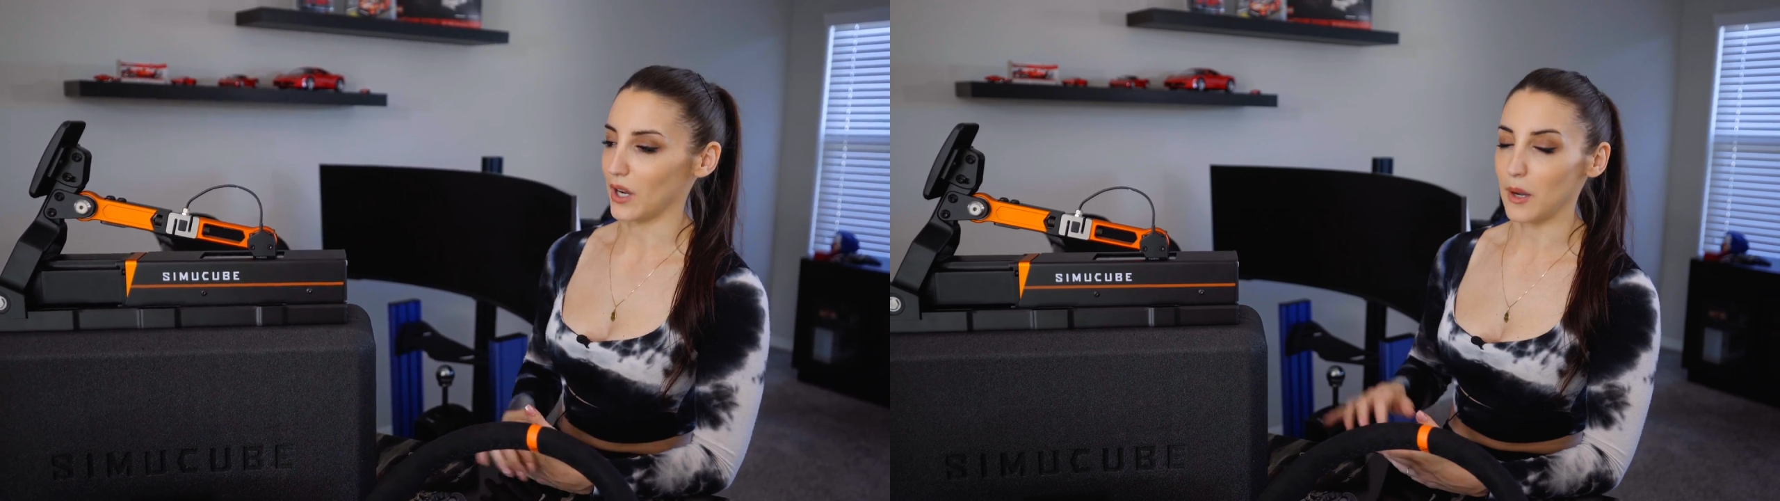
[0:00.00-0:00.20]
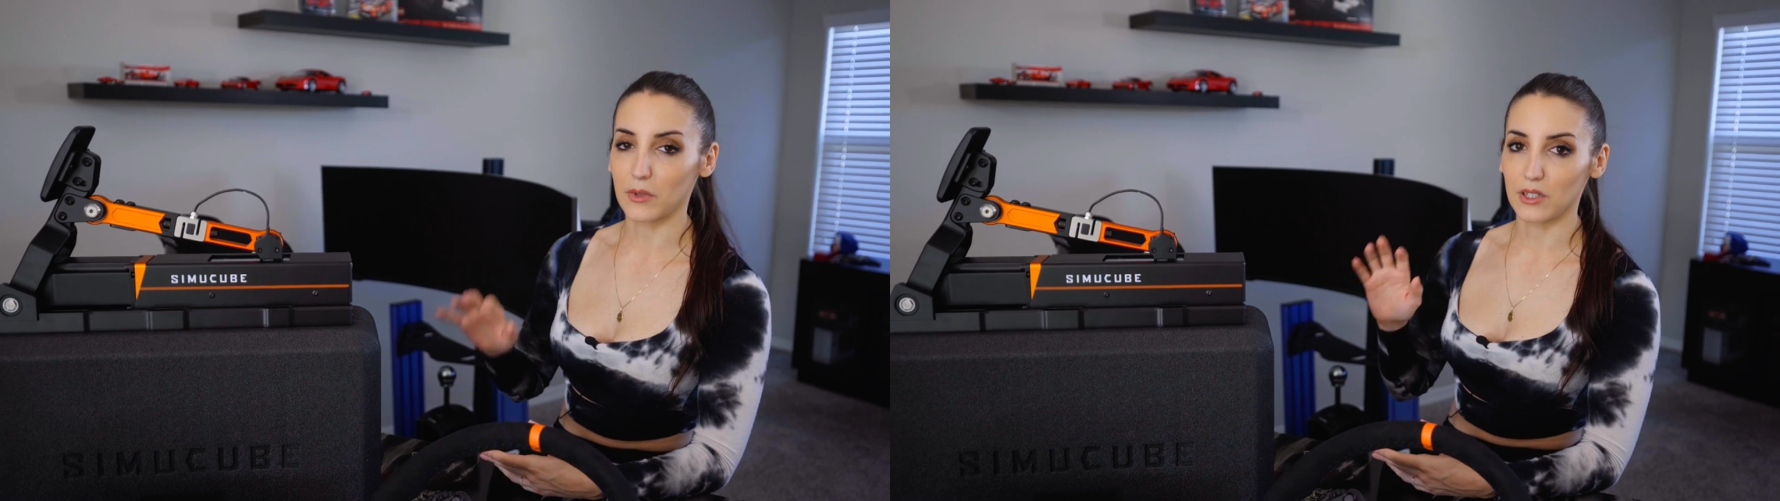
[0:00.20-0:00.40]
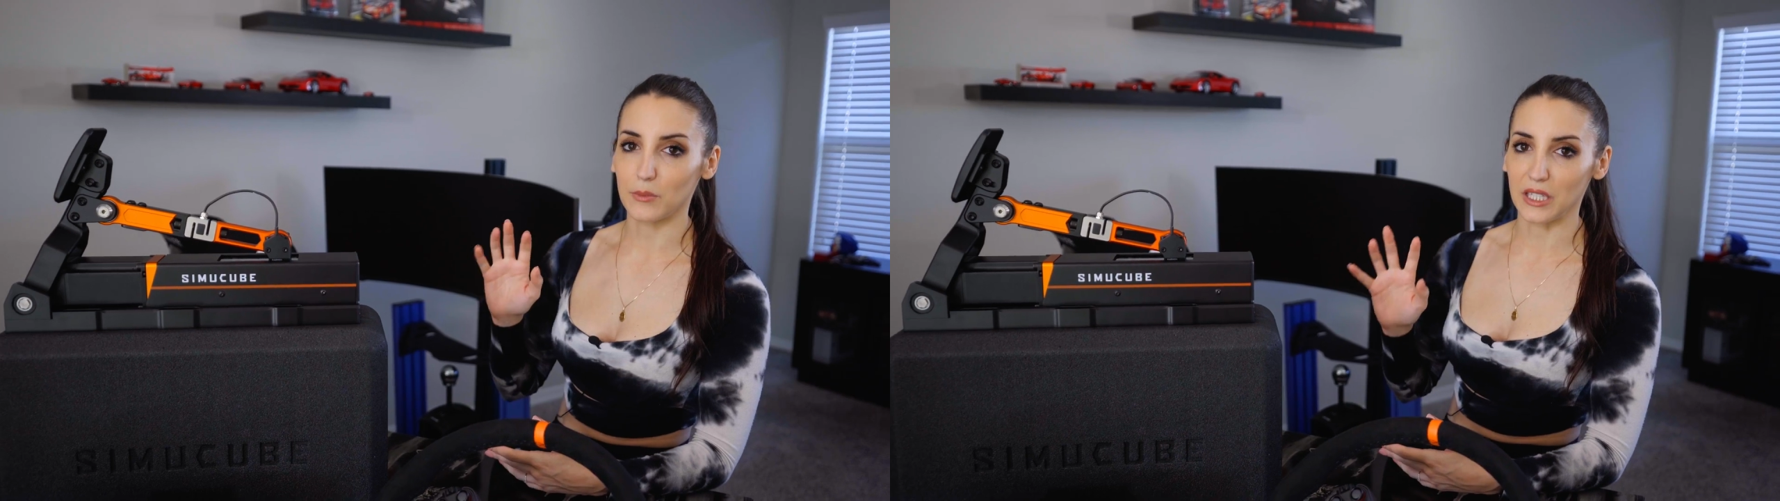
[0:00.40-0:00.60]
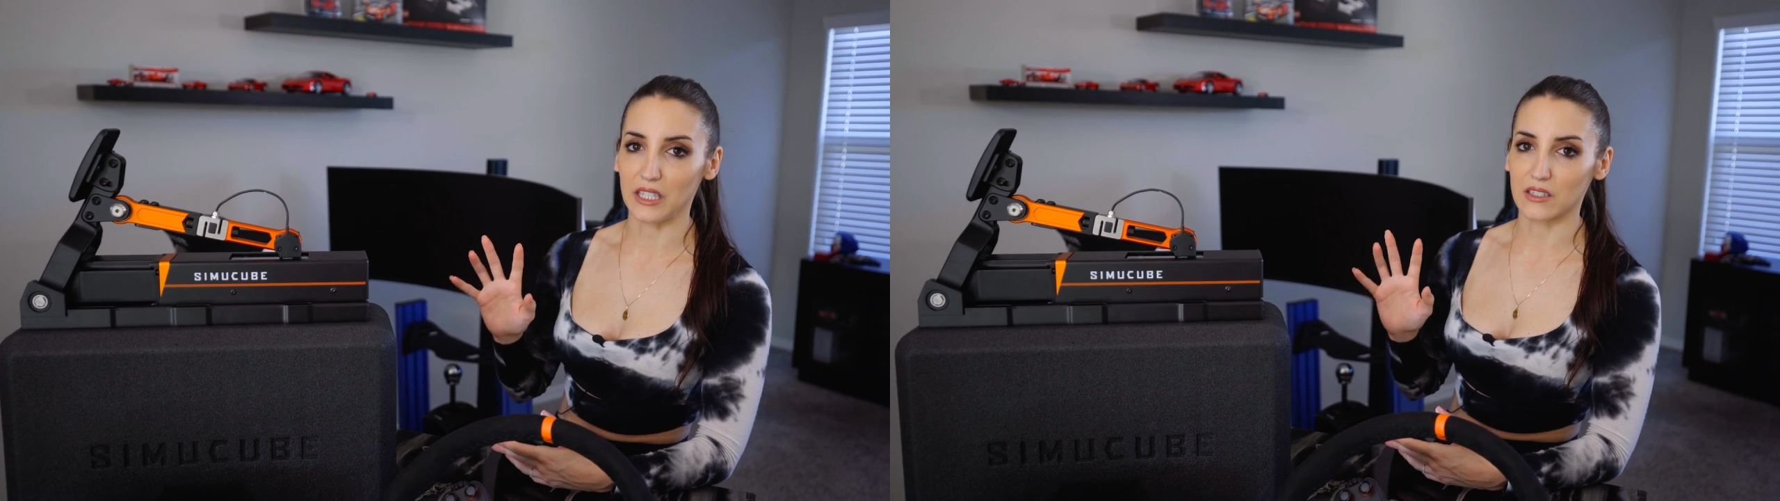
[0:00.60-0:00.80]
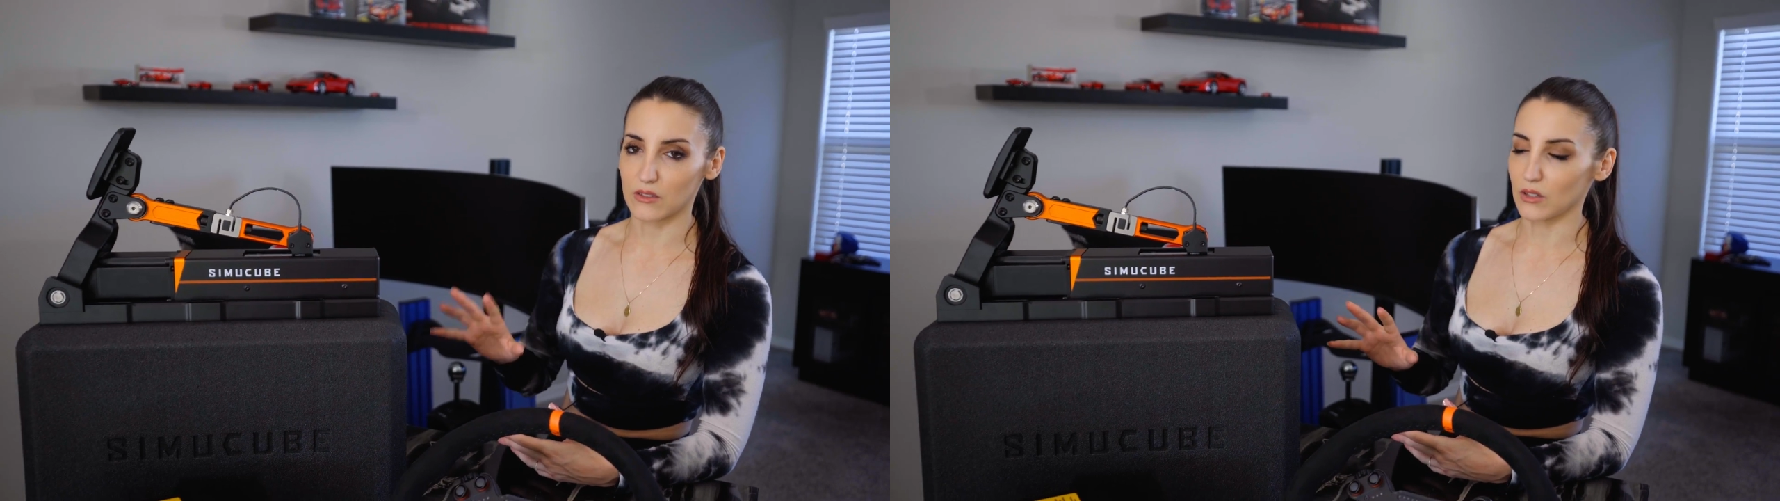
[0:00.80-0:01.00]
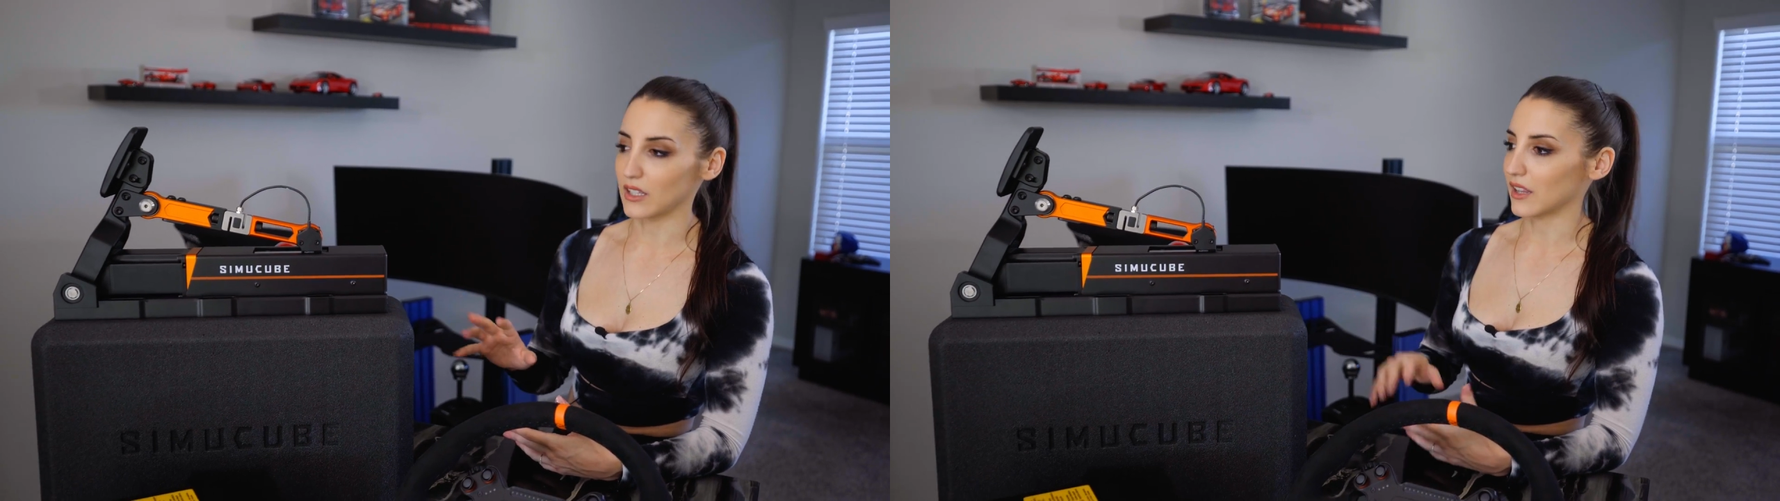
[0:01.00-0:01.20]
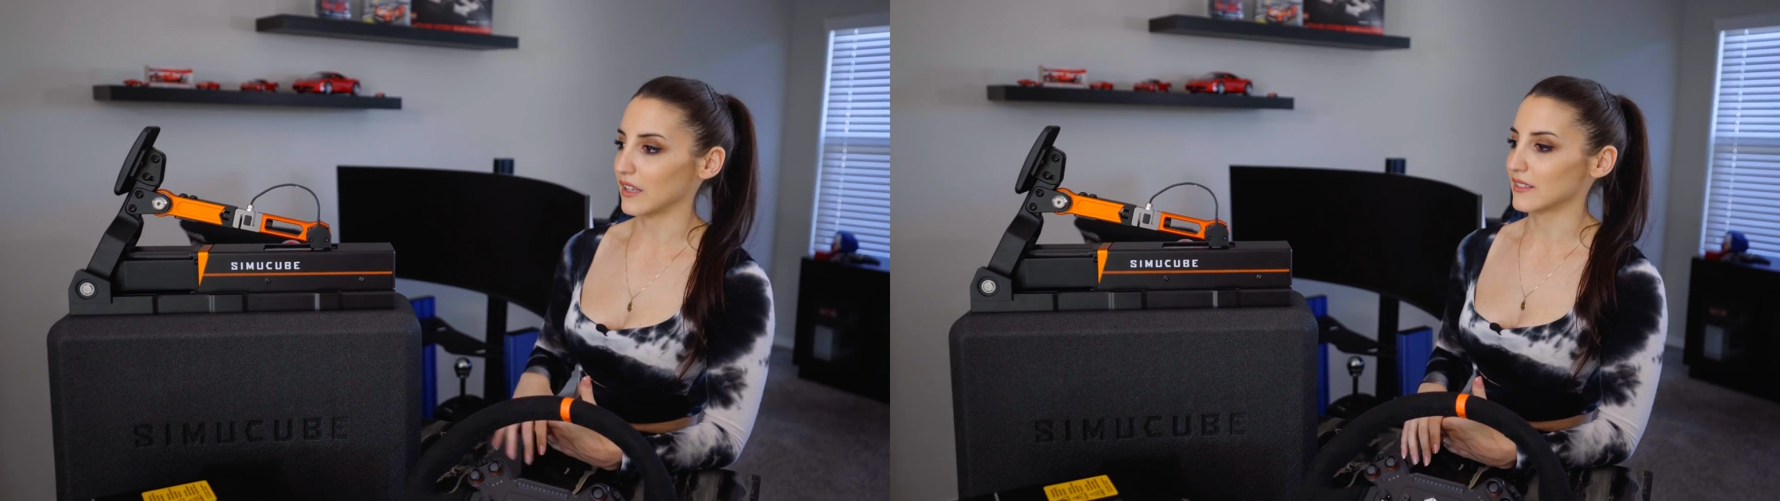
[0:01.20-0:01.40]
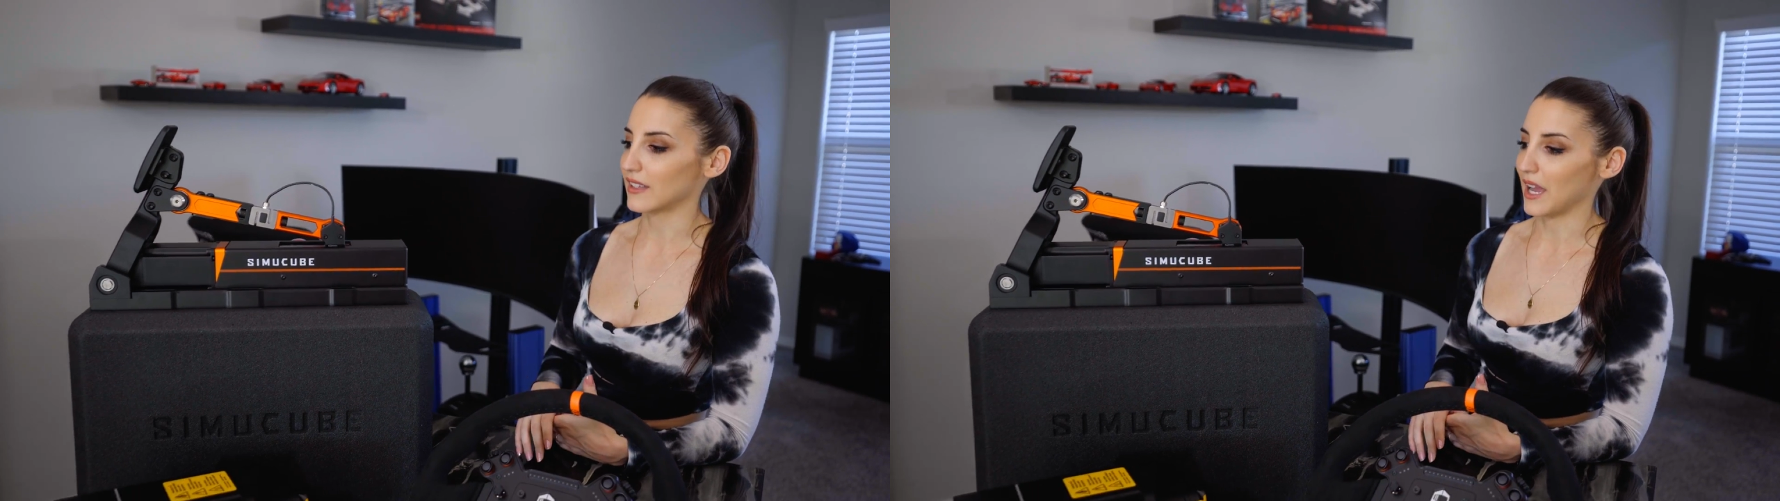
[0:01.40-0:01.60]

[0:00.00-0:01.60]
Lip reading: I'm gonna be installing this.